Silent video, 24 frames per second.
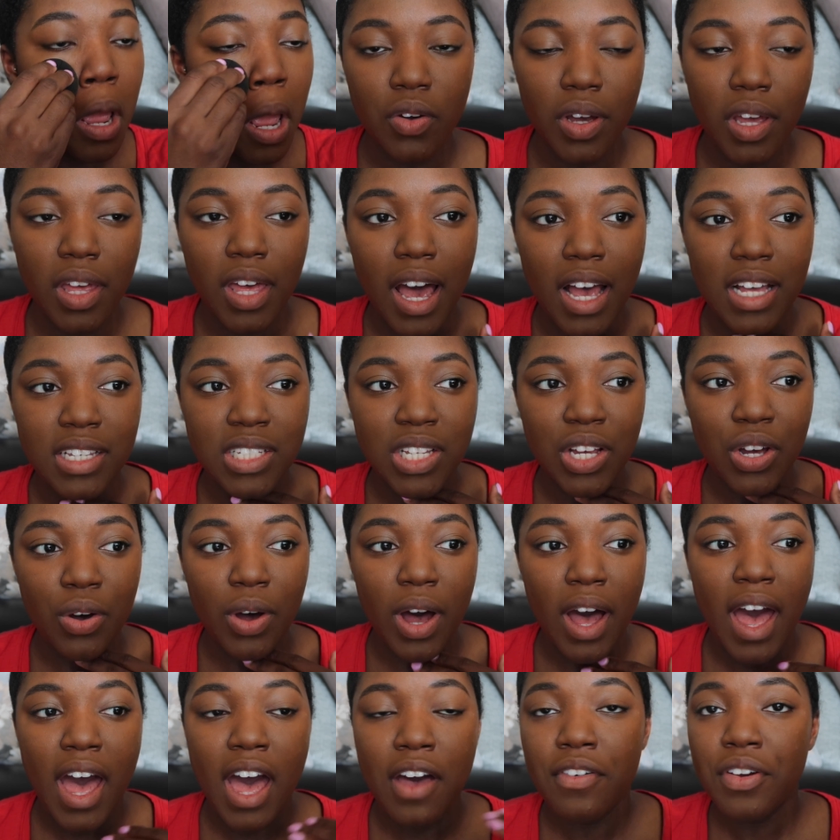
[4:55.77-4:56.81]
Okay guys, so
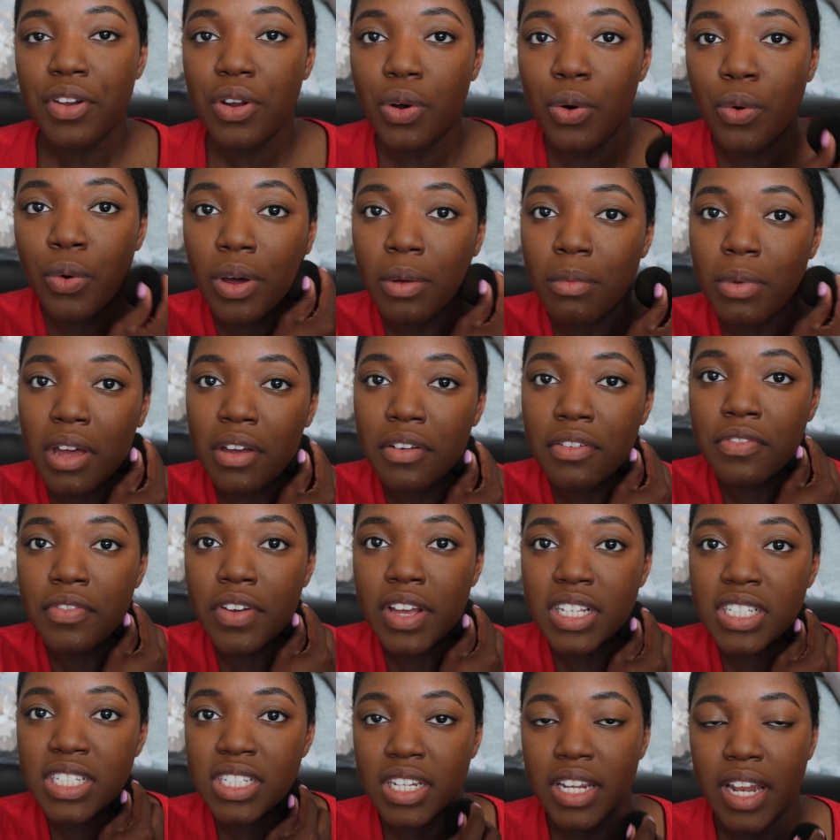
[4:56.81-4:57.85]
I have it on my
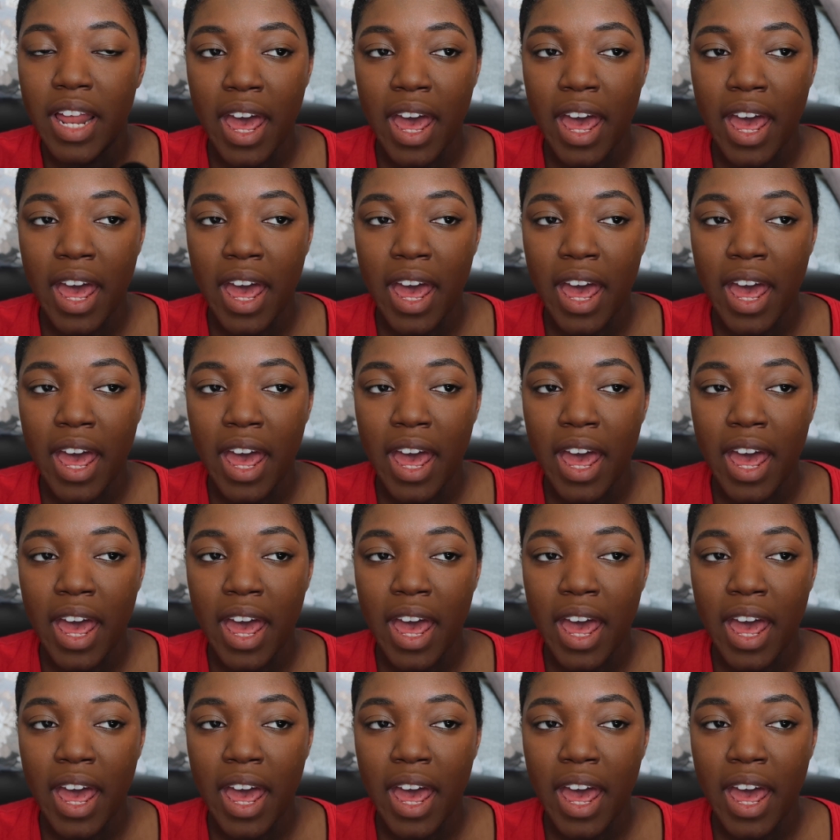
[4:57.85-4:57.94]
face